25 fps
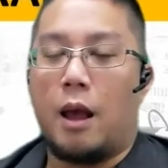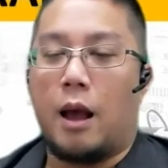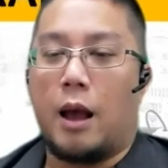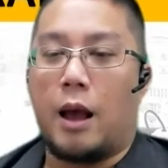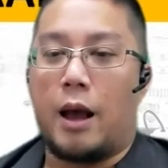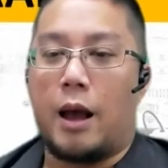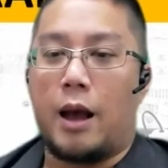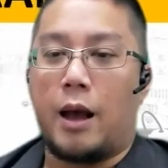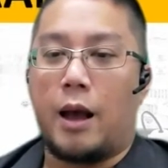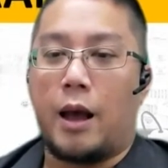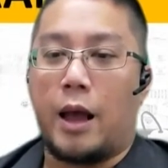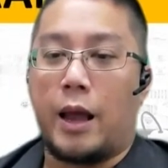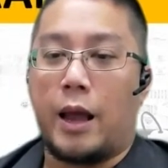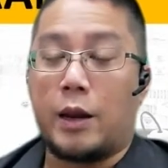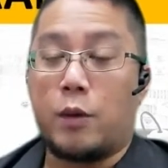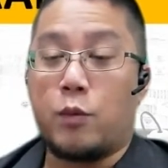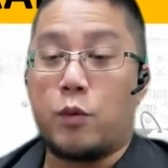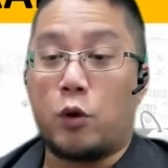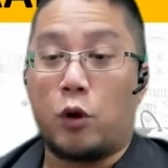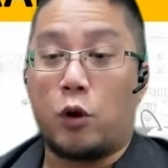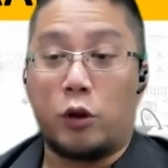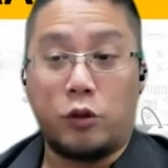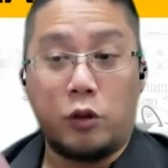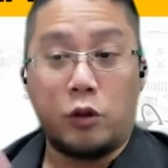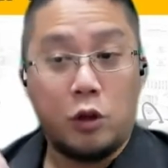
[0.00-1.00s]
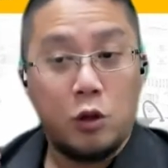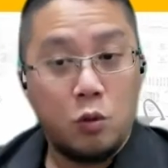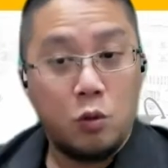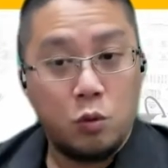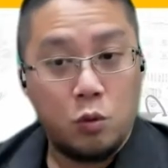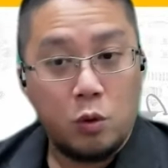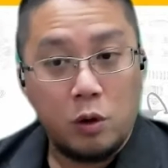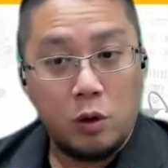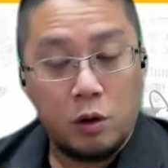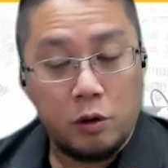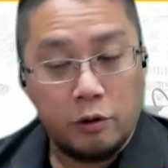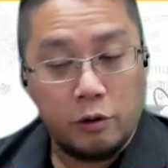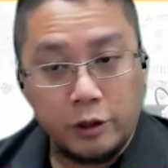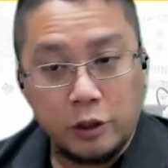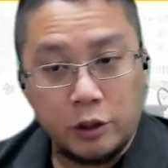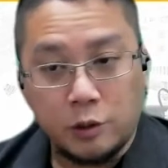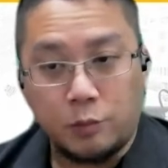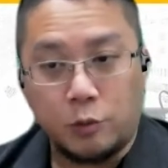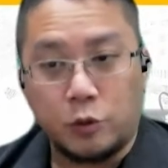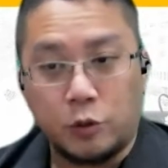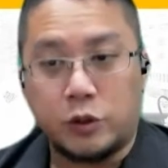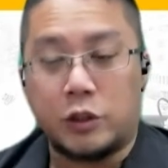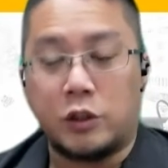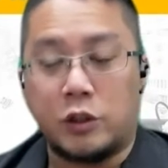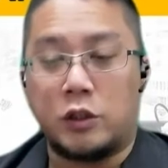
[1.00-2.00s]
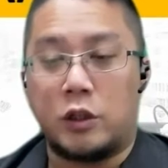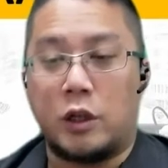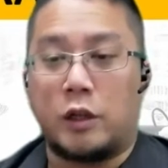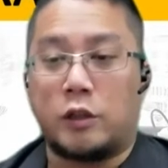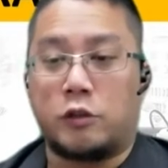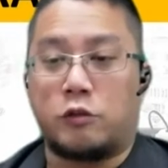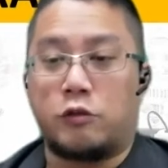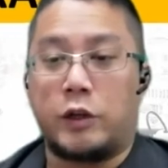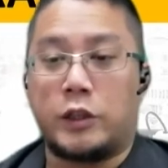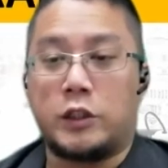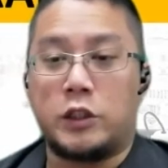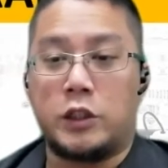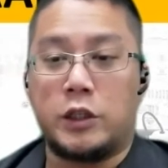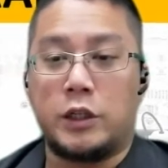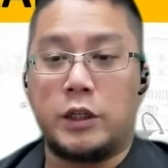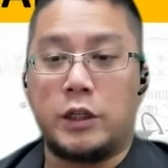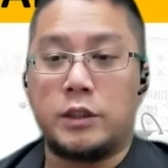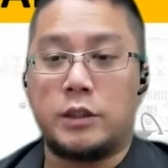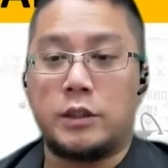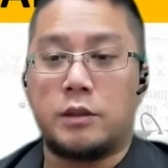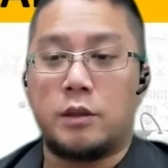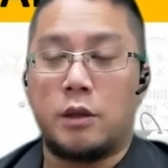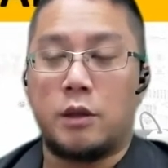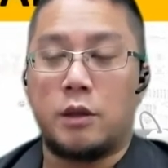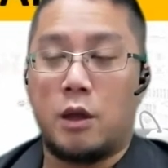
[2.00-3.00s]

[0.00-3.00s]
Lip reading: And then we continue doing the range of motion stretches,